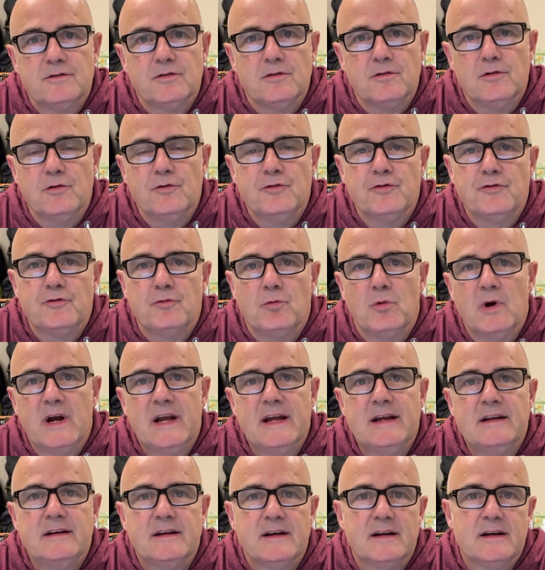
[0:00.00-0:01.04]
lose
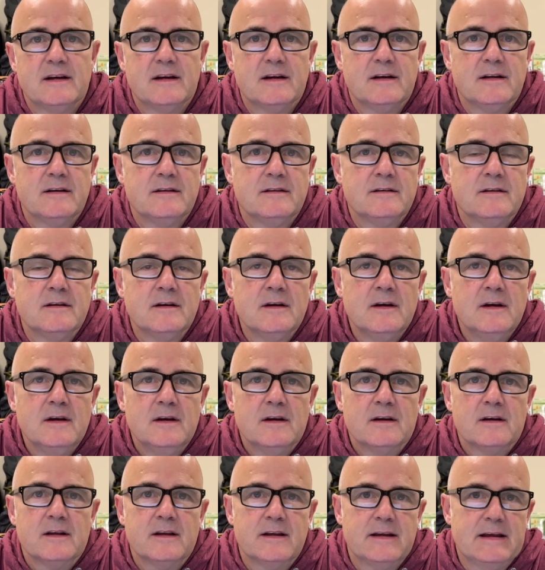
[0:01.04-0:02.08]
weight and
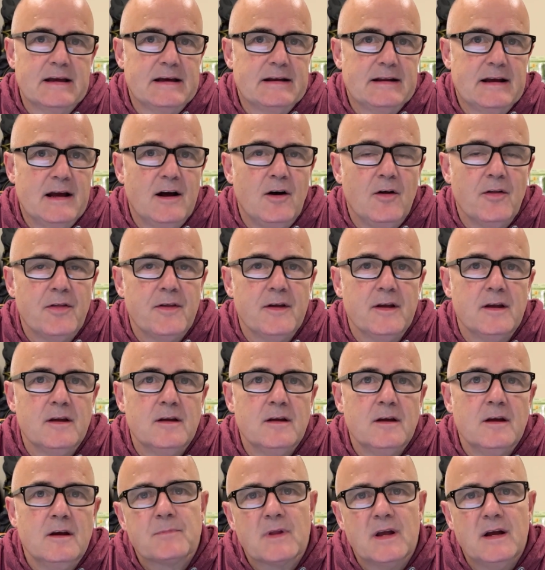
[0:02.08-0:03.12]
get
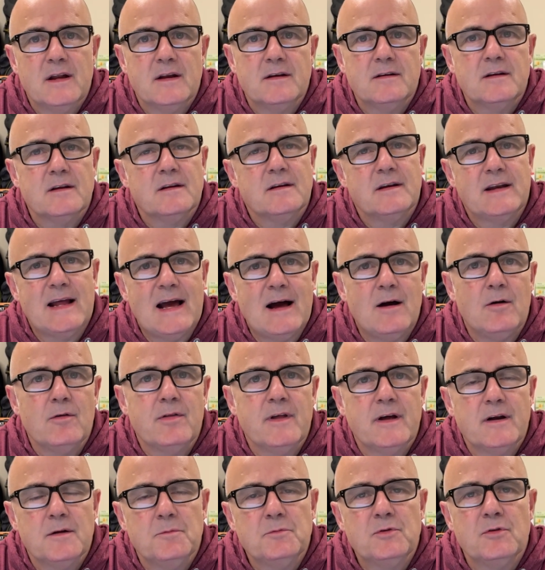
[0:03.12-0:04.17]
healthy. And now
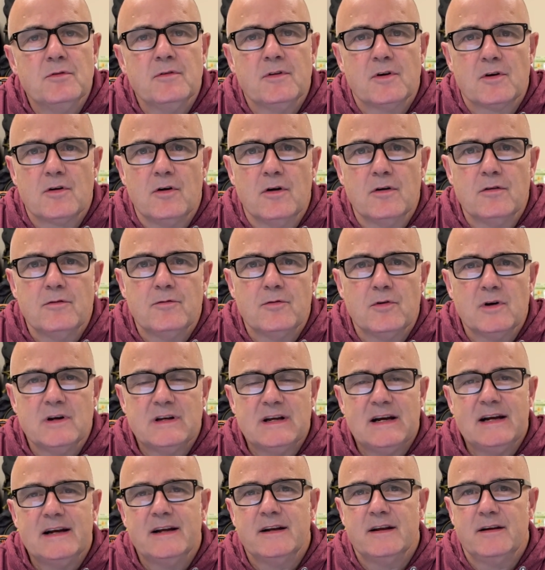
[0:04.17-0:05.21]
that I'm doing the carnivore
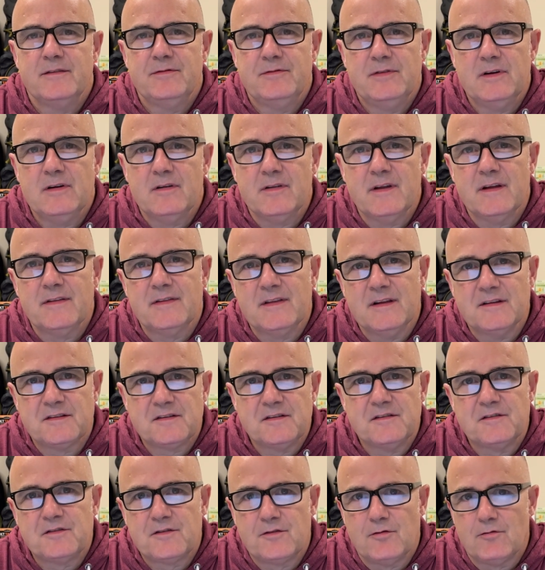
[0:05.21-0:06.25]
diet, I feel that this
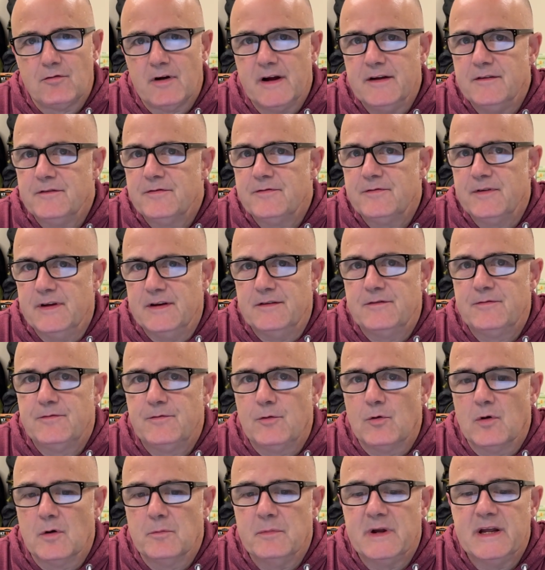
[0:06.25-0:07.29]
is the right fit
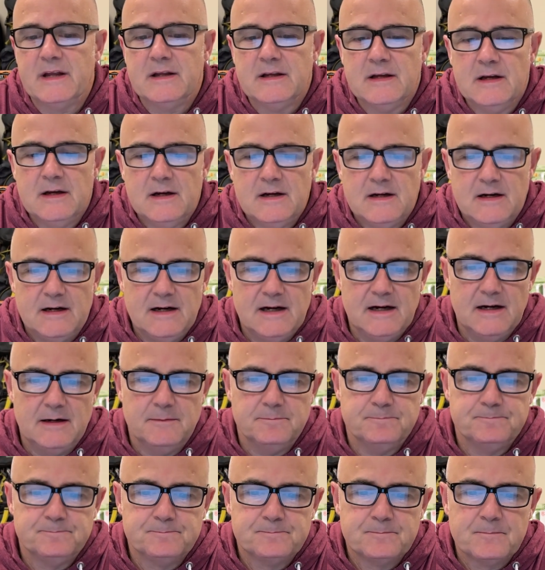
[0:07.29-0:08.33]
for me.
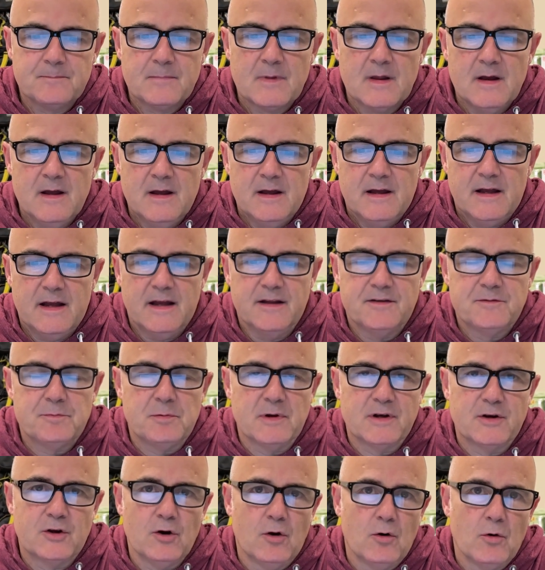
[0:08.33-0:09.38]
It's
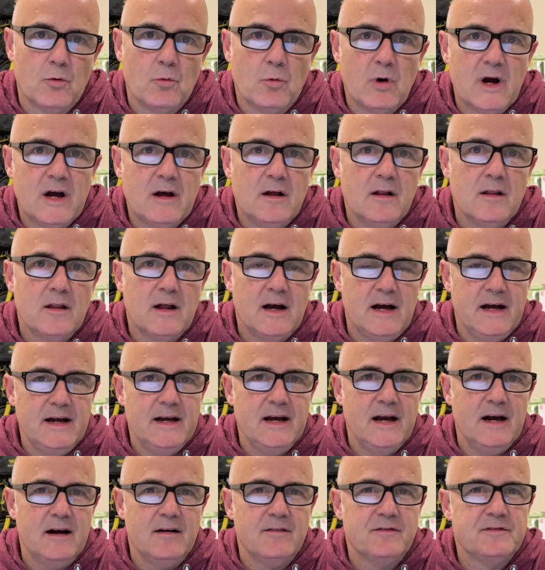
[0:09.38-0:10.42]
been going well. I
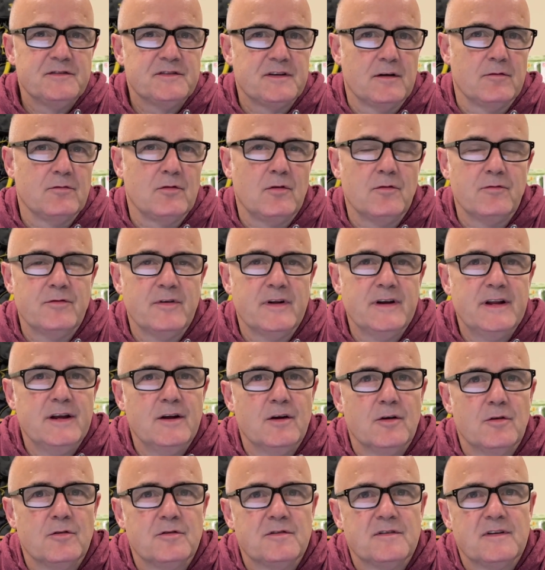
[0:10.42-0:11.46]
have several
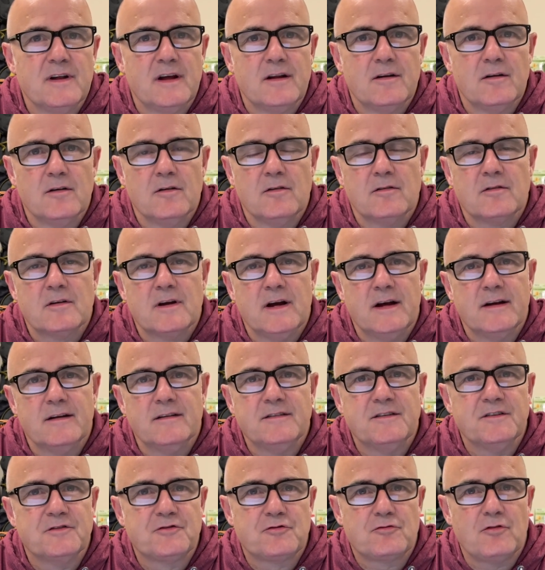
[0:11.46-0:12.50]
videos that are kind of
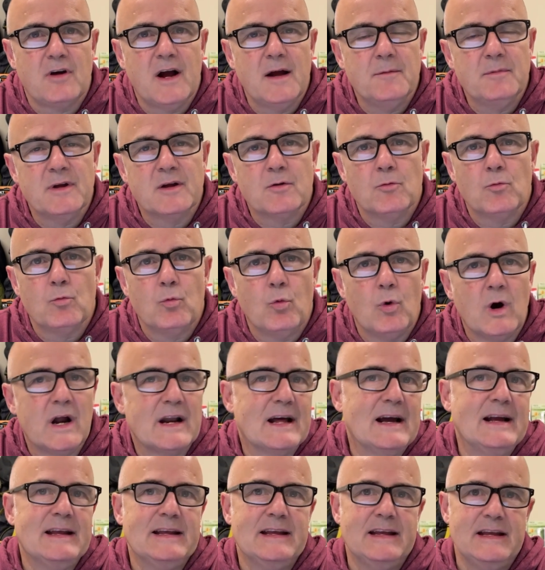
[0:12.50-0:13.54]
describing what
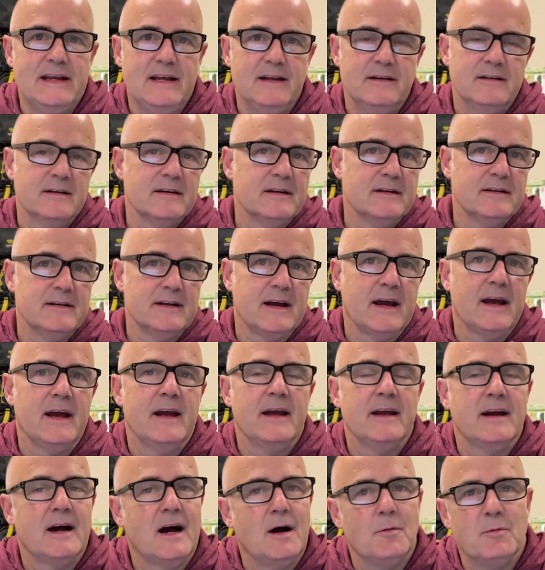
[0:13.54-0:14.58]
I eat in a
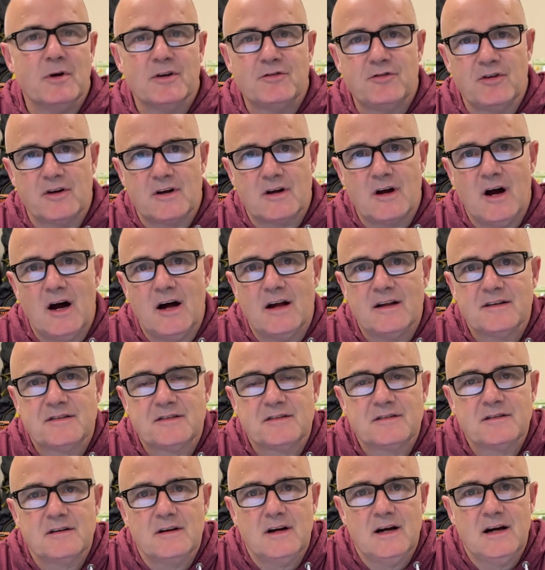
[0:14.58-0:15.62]
day, how much it
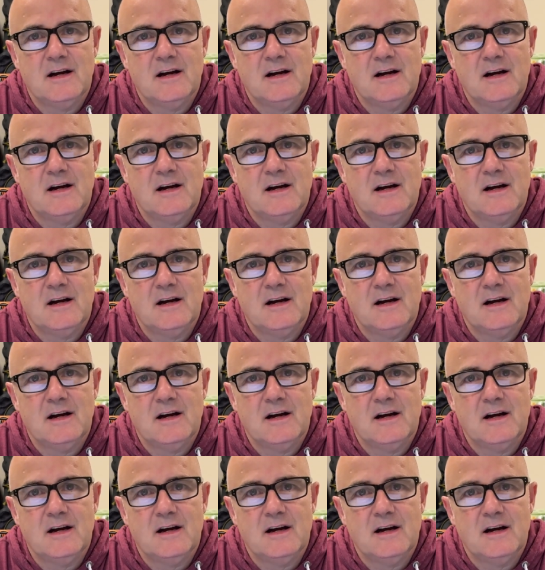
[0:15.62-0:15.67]
costs in